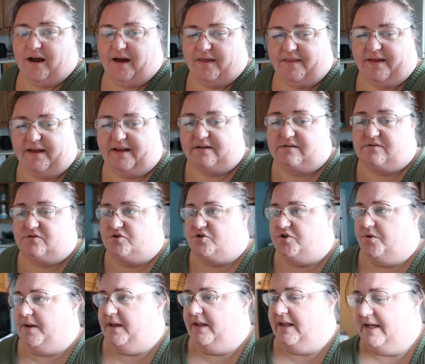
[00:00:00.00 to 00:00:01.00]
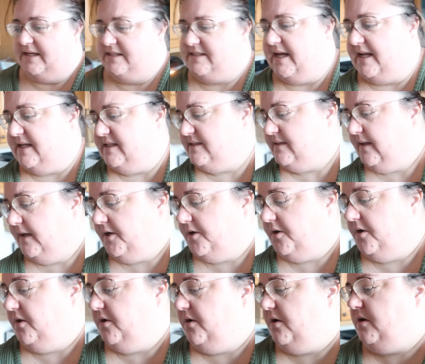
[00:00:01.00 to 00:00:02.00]
and then just do it in like 10
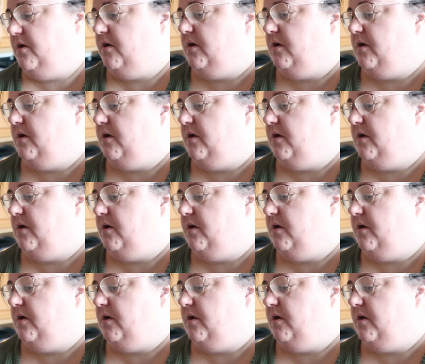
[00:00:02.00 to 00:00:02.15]
second